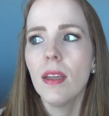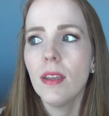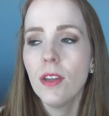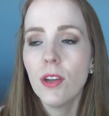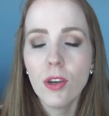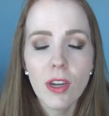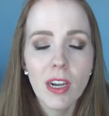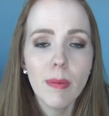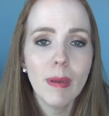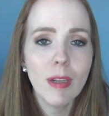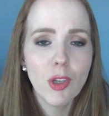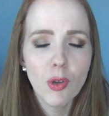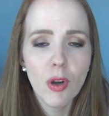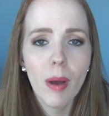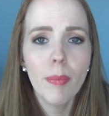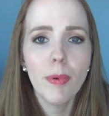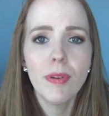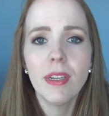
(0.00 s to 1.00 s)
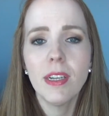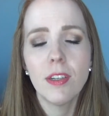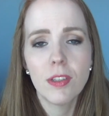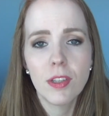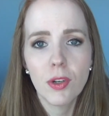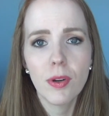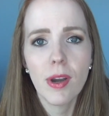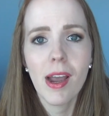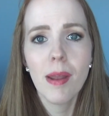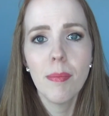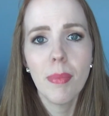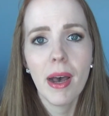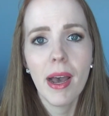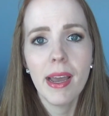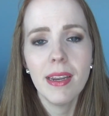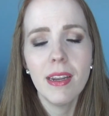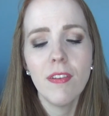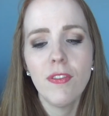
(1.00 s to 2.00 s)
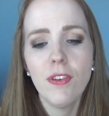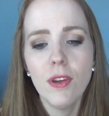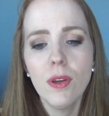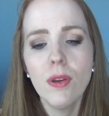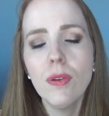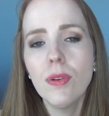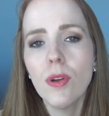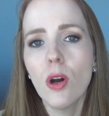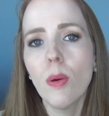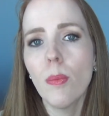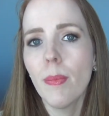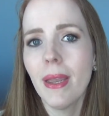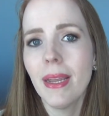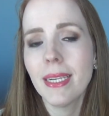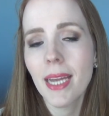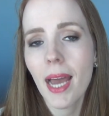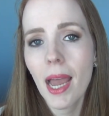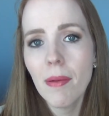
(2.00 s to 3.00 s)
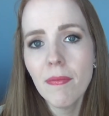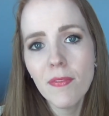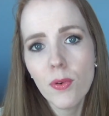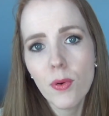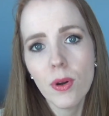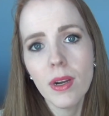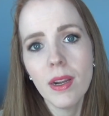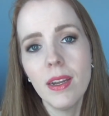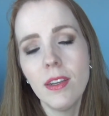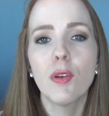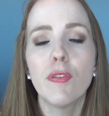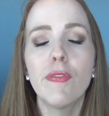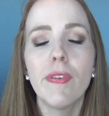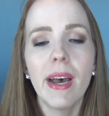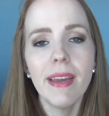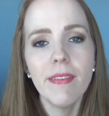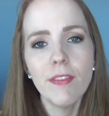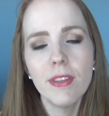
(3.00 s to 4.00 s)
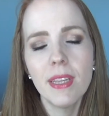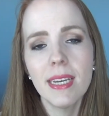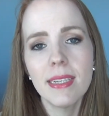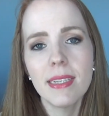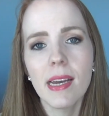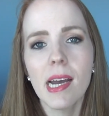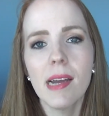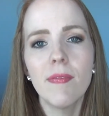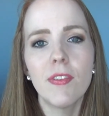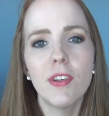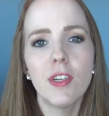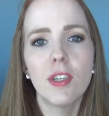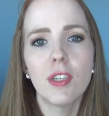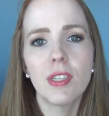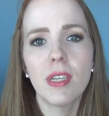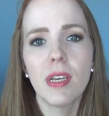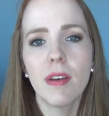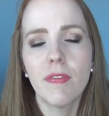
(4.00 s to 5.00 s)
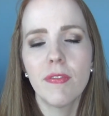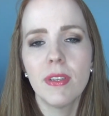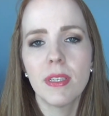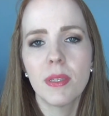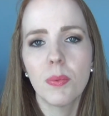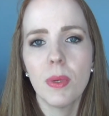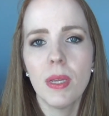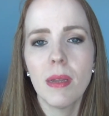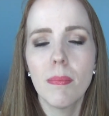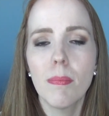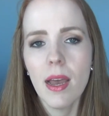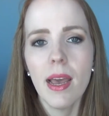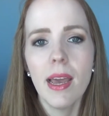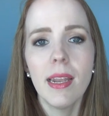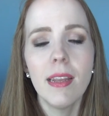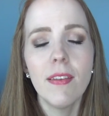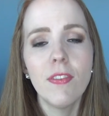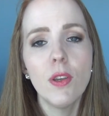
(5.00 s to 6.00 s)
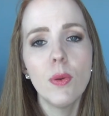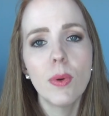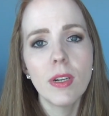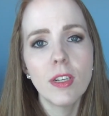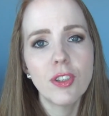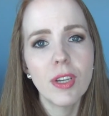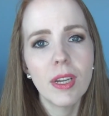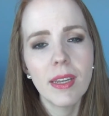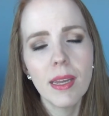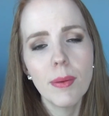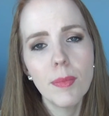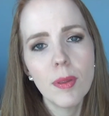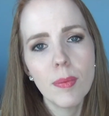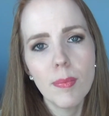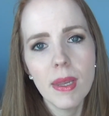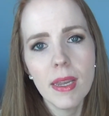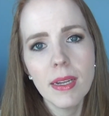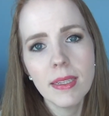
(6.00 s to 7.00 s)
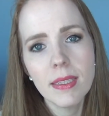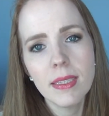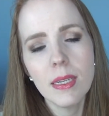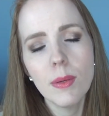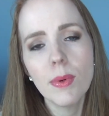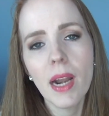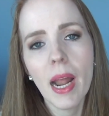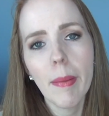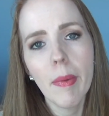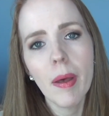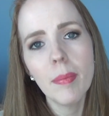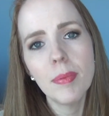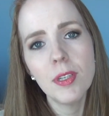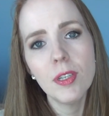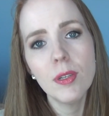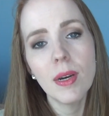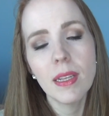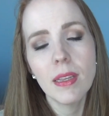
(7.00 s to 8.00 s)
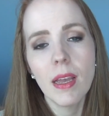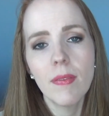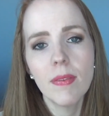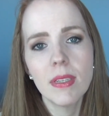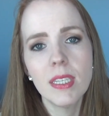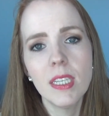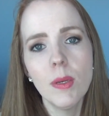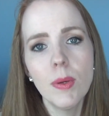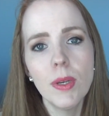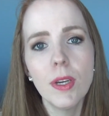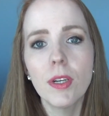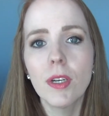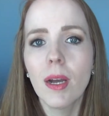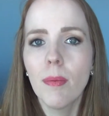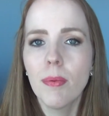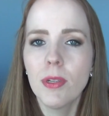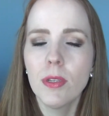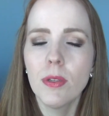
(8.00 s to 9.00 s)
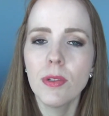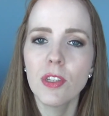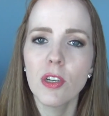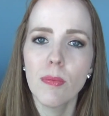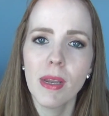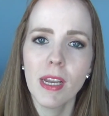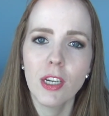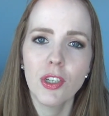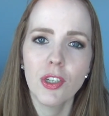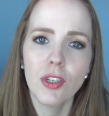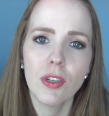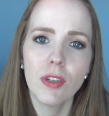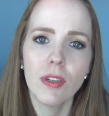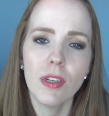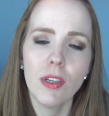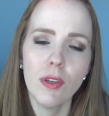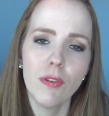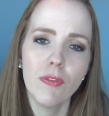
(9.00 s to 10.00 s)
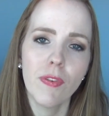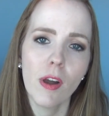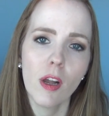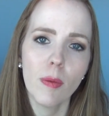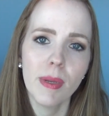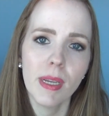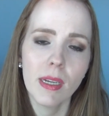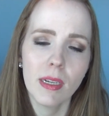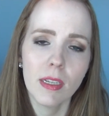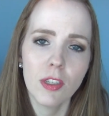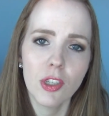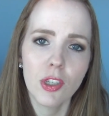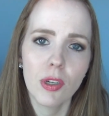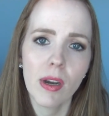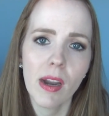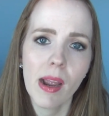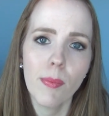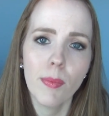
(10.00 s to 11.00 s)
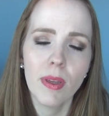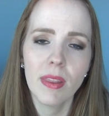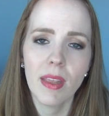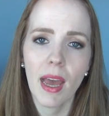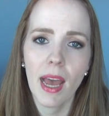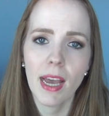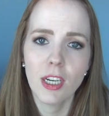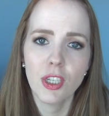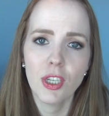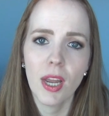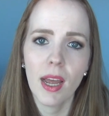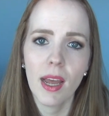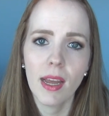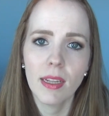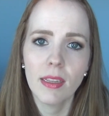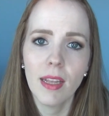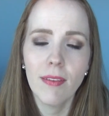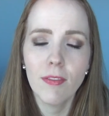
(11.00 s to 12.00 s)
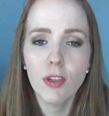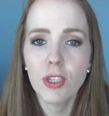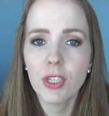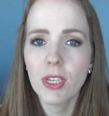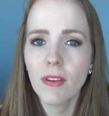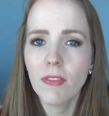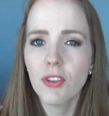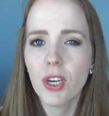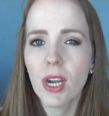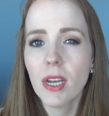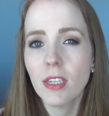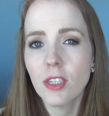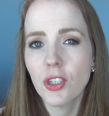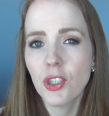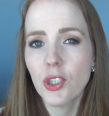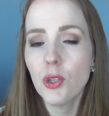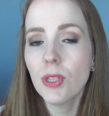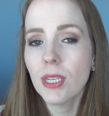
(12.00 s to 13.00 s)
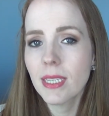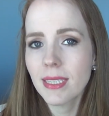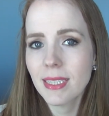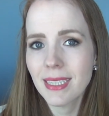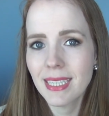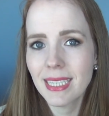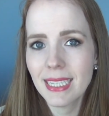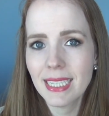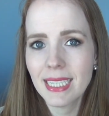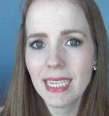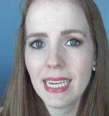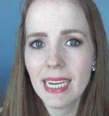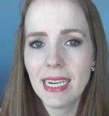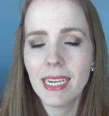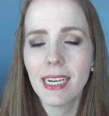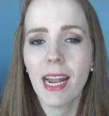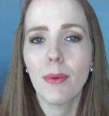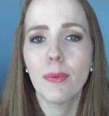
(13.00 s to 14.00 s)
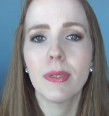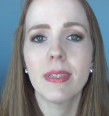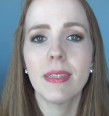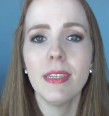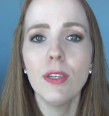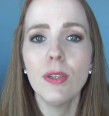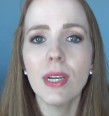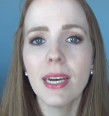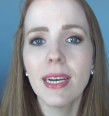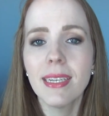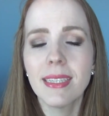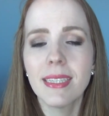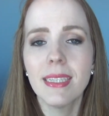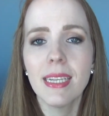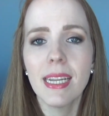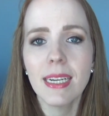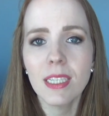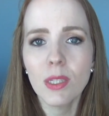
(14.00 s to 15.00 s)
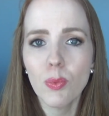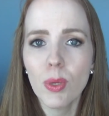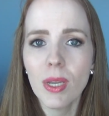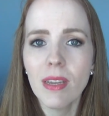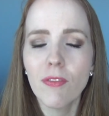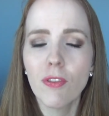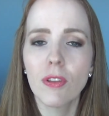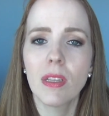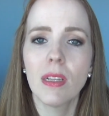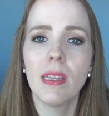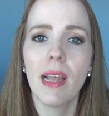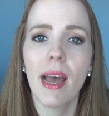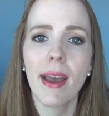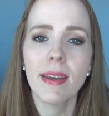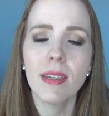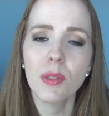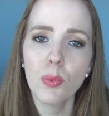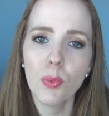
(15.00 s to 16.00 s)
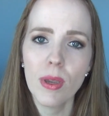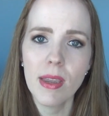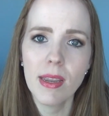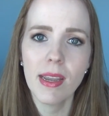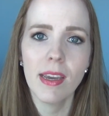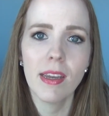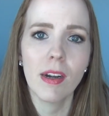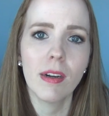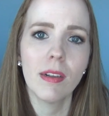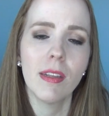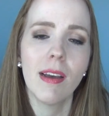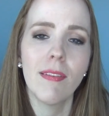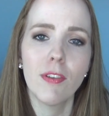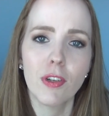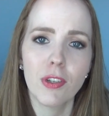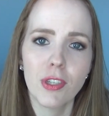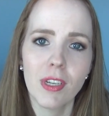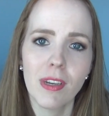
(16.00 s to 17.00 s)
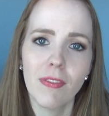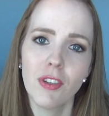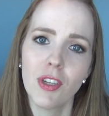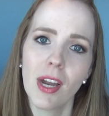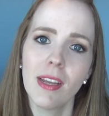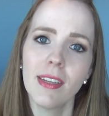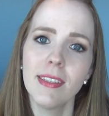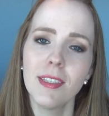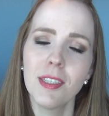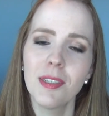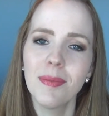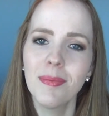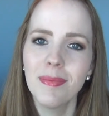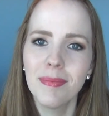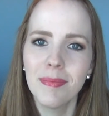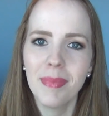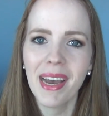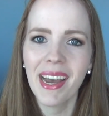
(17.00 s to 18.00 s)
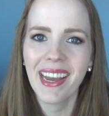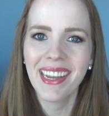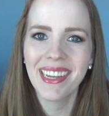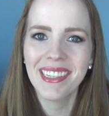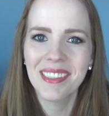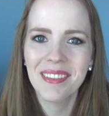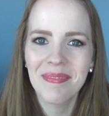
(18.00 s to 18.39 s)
you're going to be trampled into the ground by it if you don't make time for it. And so fight for that time for yourself this week. And if you want to check in with me and see what I'm up to, I'd love to see what you're up to. So make sure you follow me on Instagram with the hashtag Love Yourself Challenge two thousand sixteen. And I will see you guys next week for the last week in our Love Yourself Challenge. Bye.